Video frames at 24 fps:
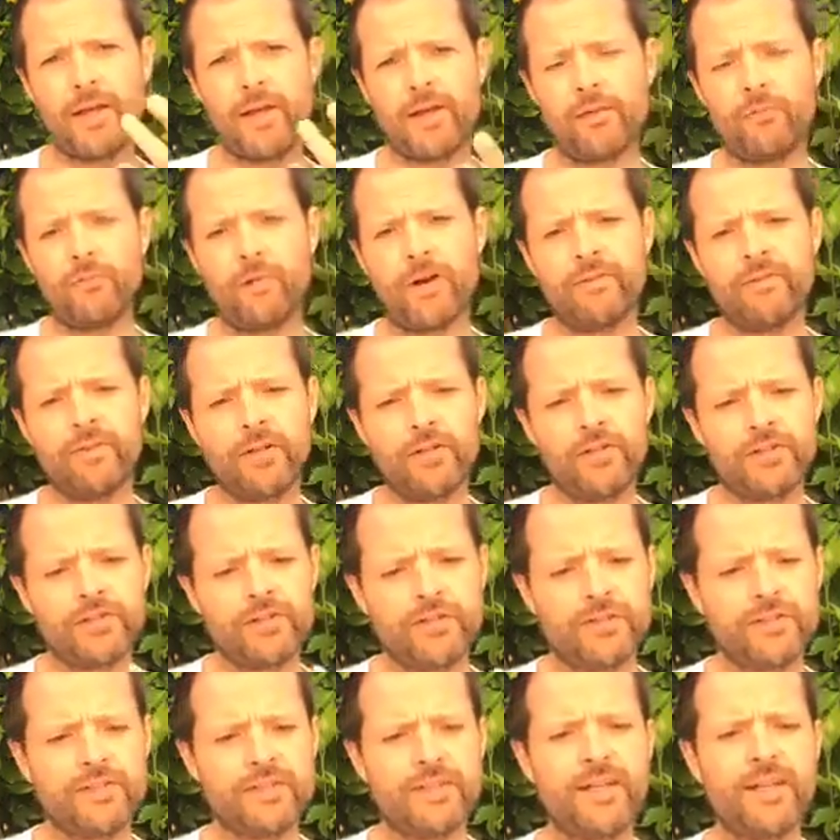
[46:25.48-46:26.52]

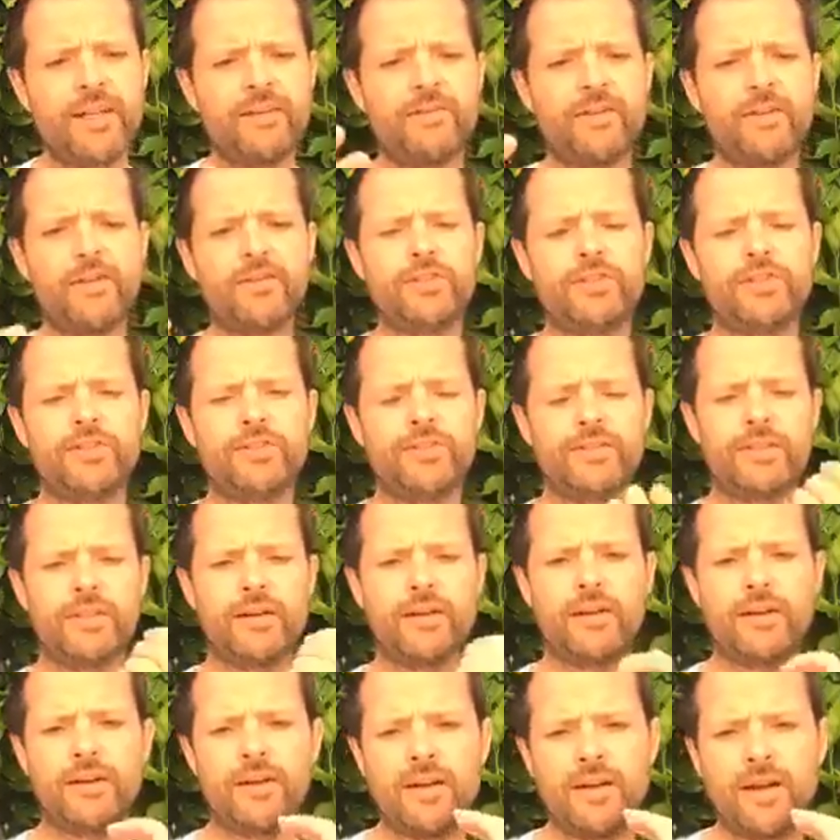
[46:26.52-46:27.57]
revolutions and evolutions
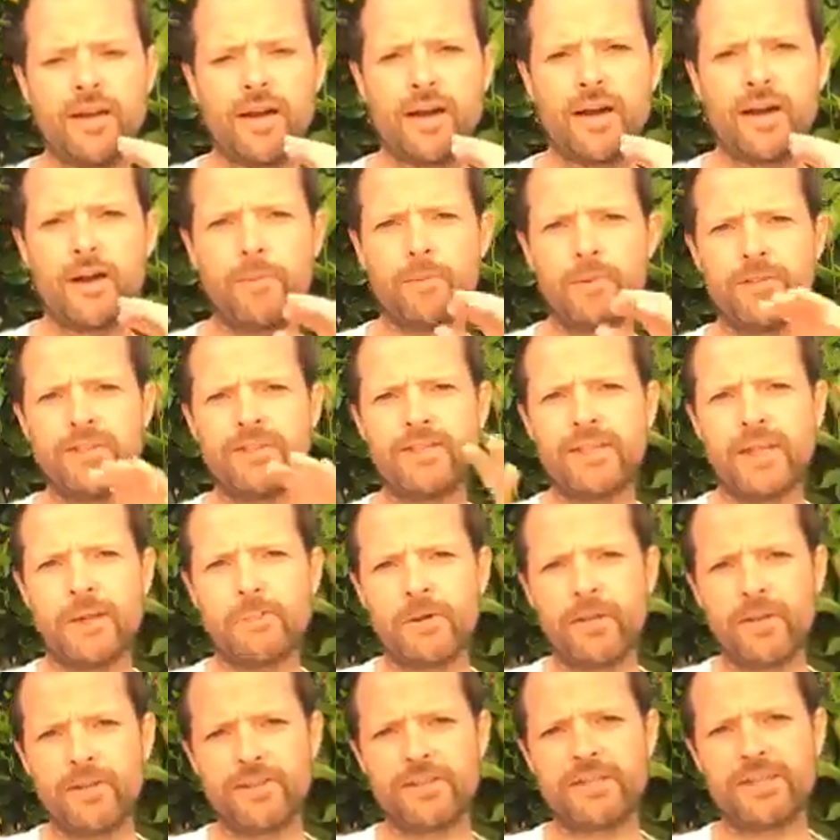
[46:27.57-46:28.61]
are about.
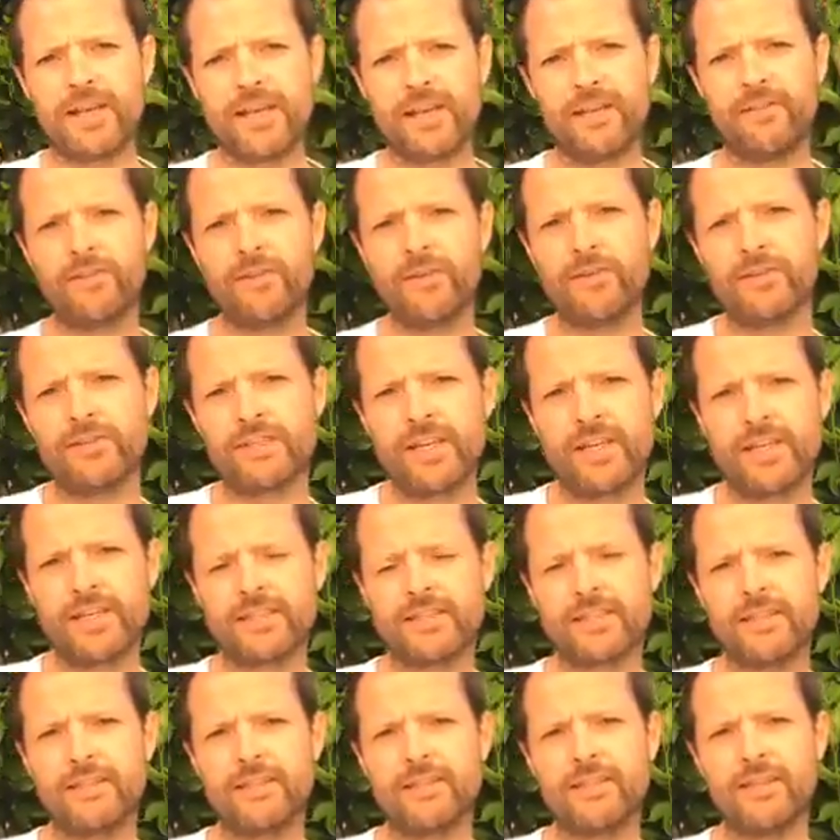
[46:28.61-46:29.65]
Stepping outside of those things
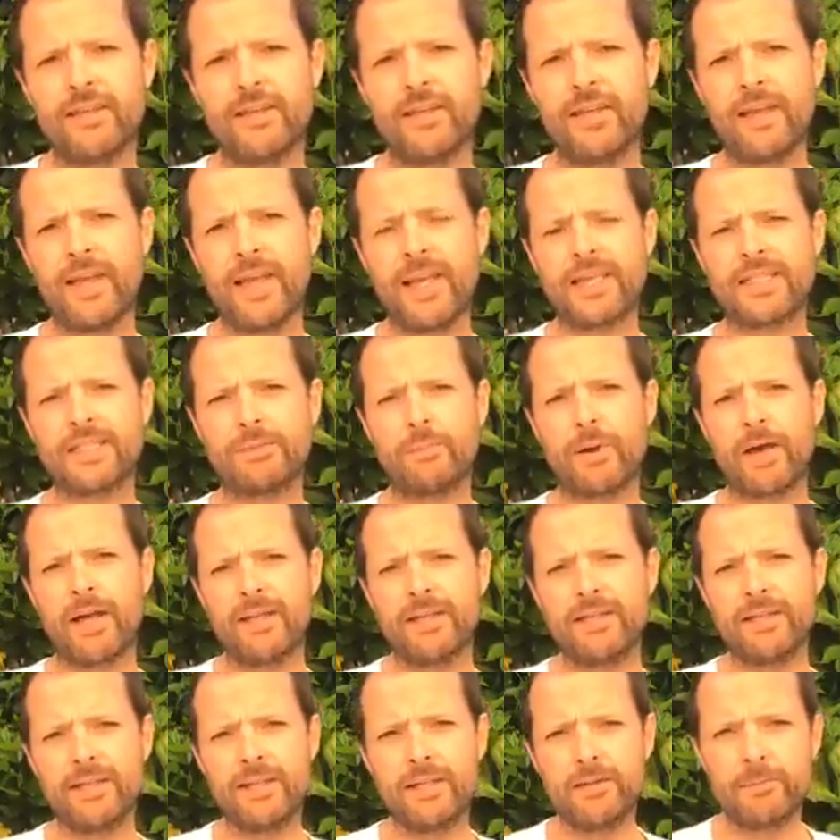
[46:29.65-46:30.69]
and
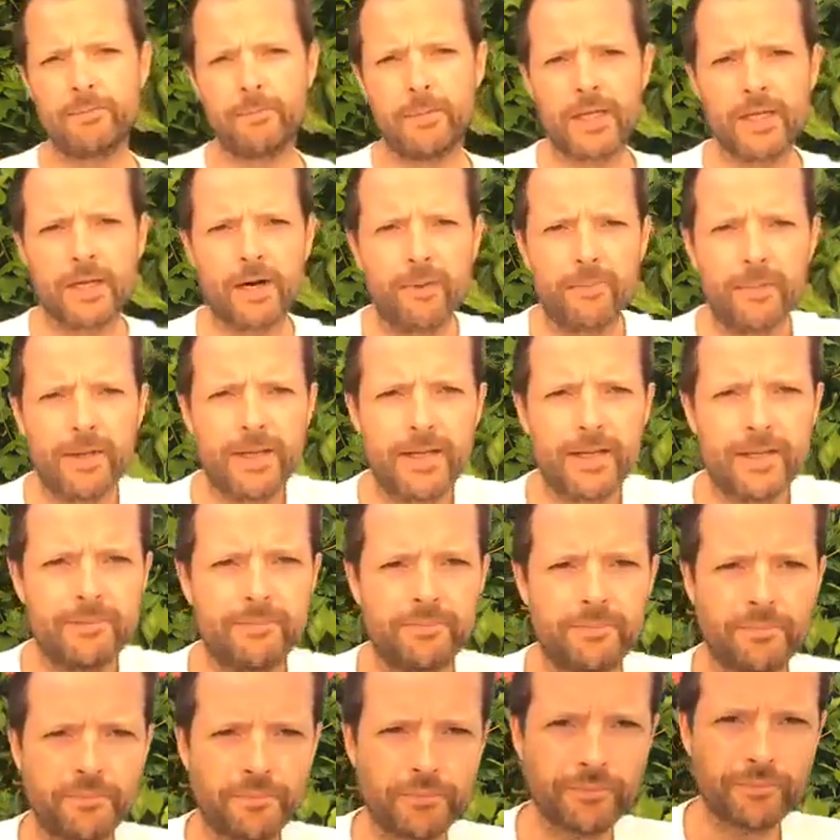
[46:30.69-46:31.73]
expanding and becoming. And
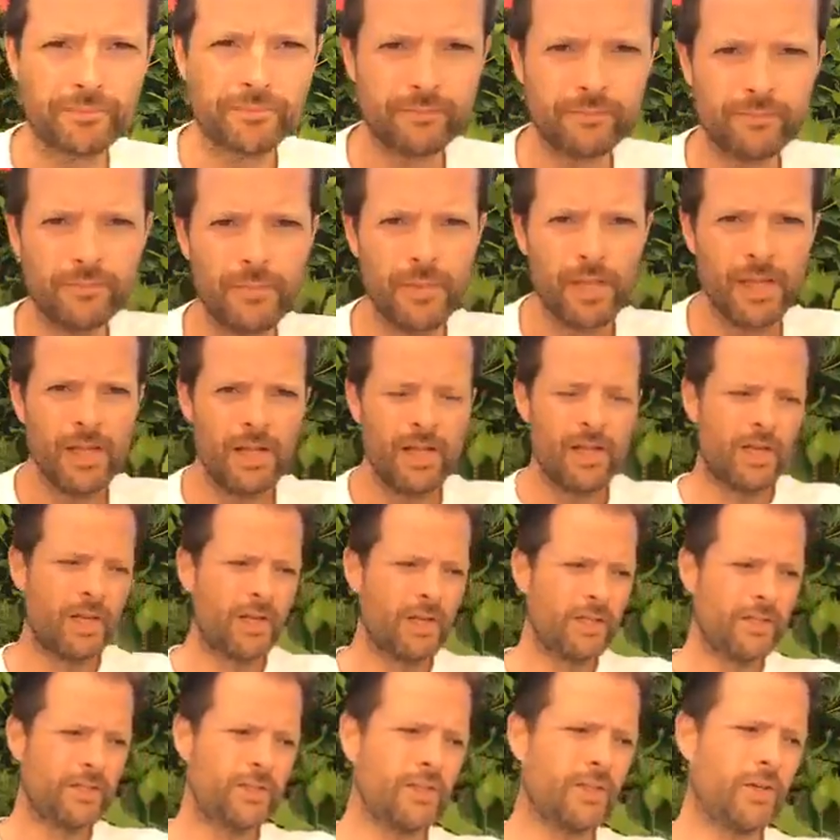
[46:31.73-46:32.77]

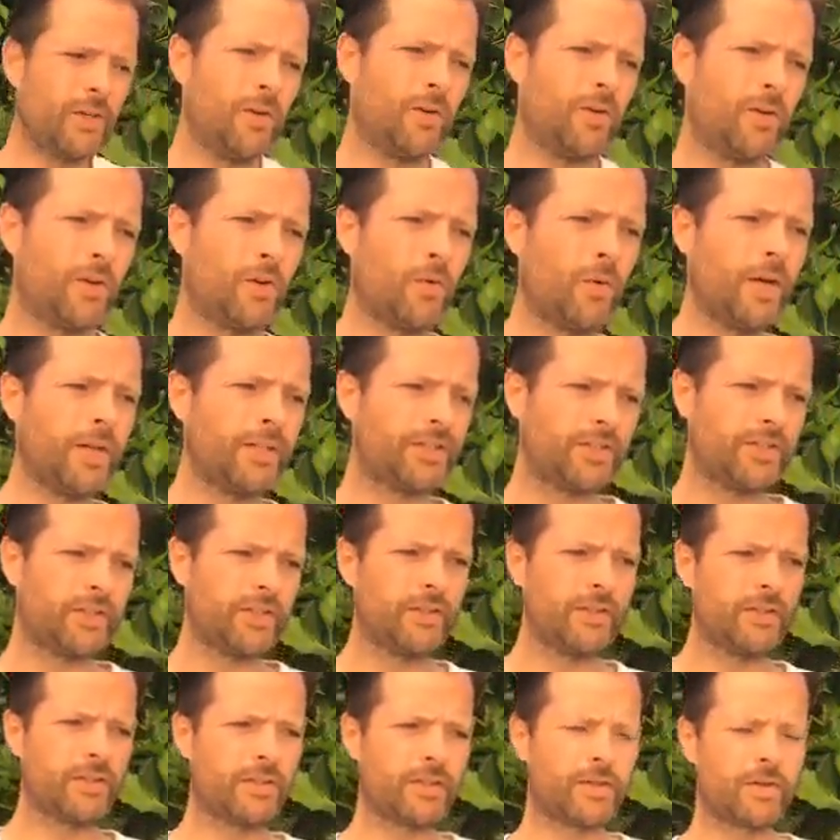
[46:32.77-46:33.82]
so question
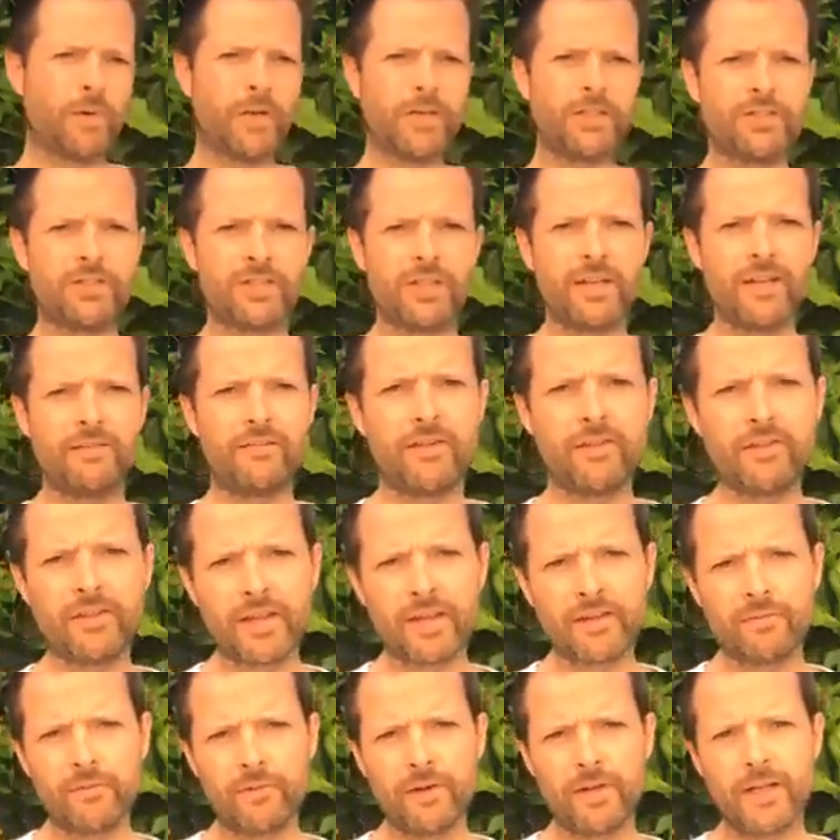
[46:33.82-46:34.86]
everything.
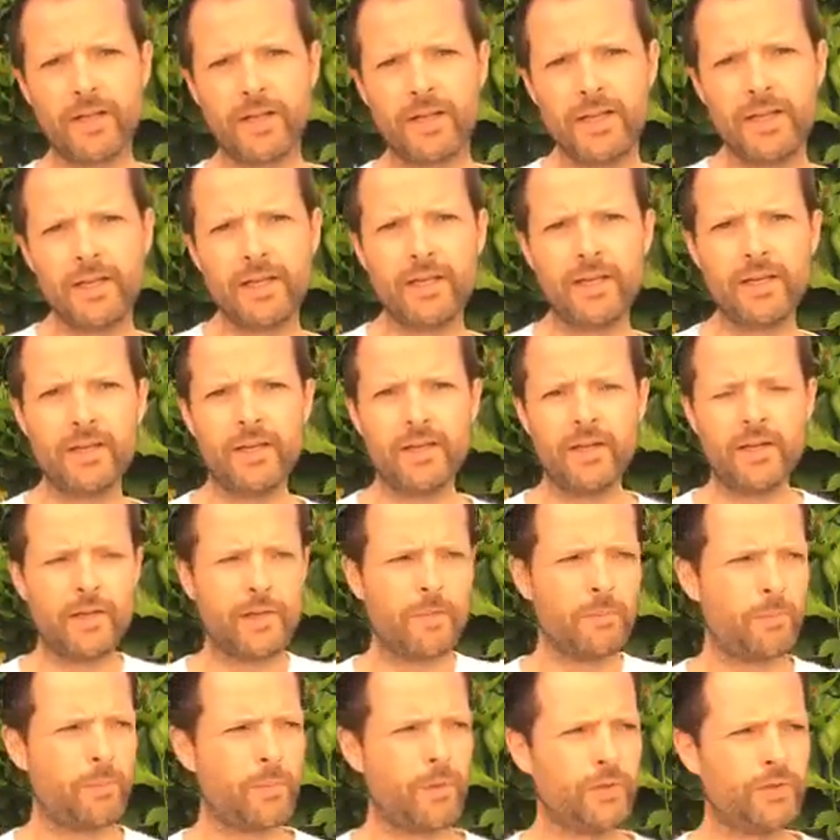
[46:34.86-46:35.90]
Really
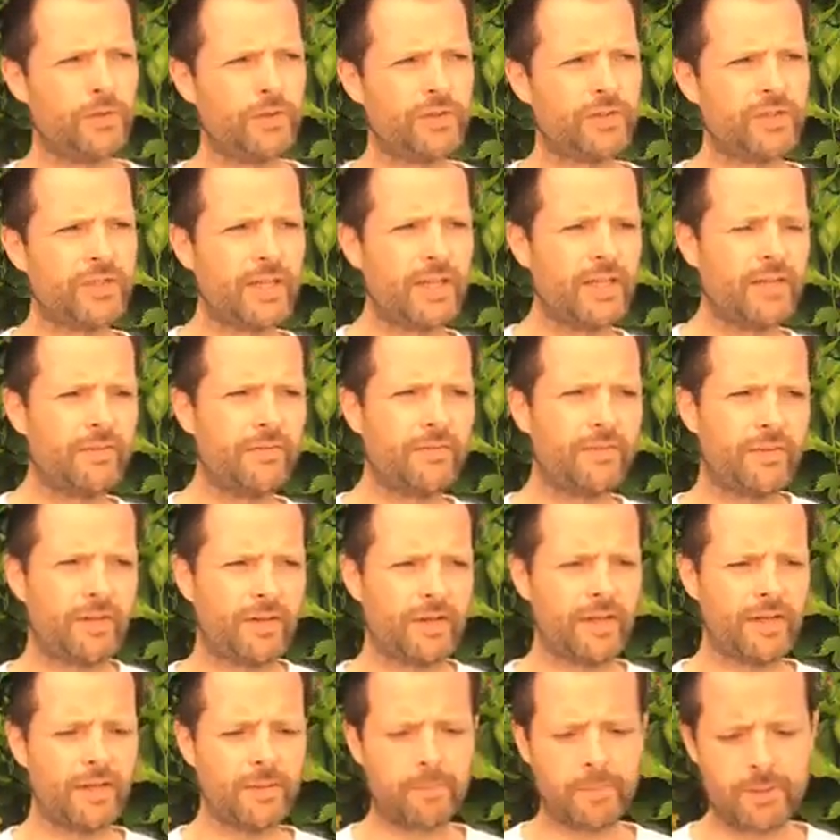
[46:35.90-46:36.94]
put yourself
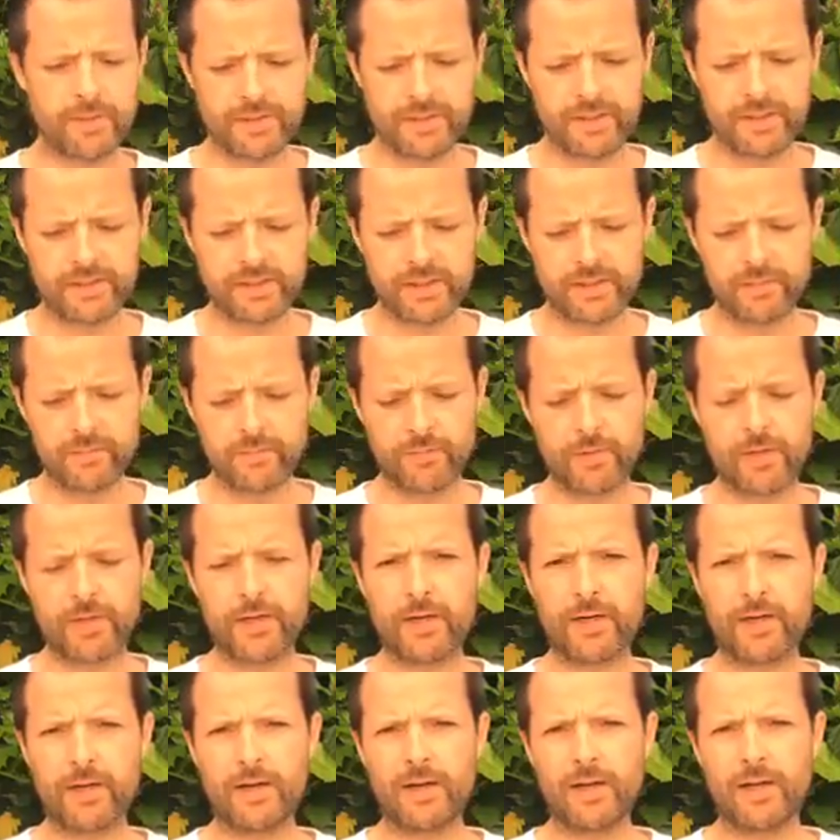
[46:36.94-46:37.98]
in a position
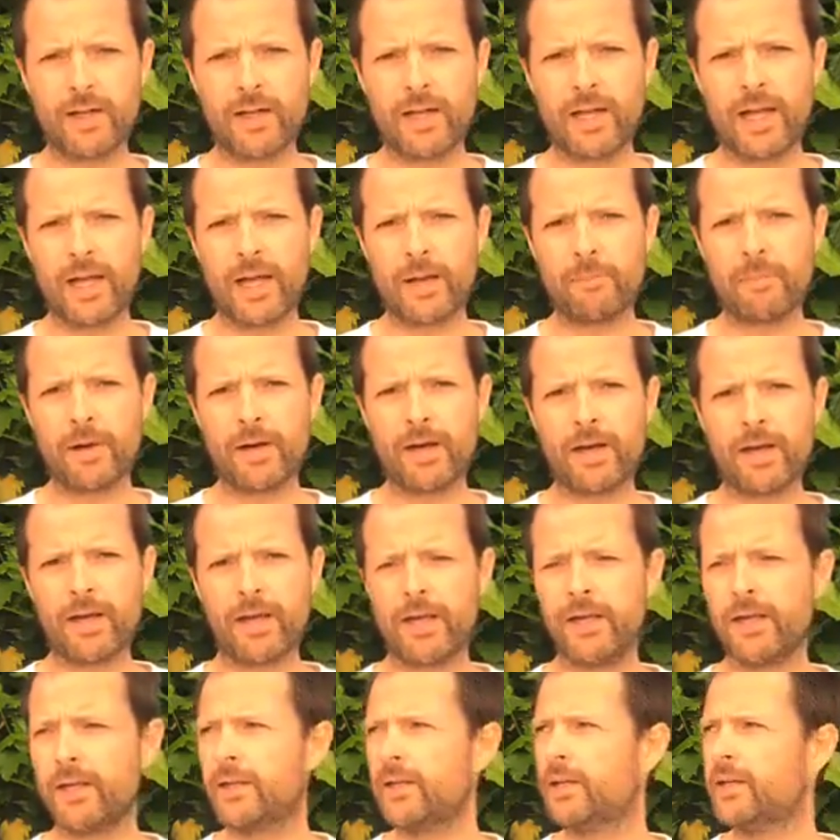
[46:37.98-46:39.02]
where am
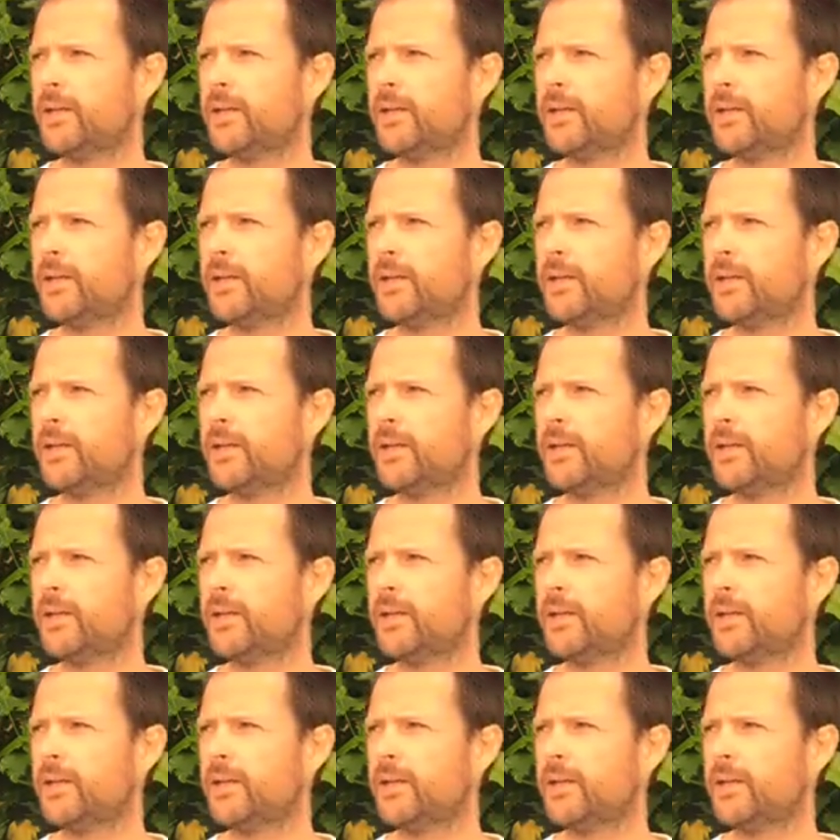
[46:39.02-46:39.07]
I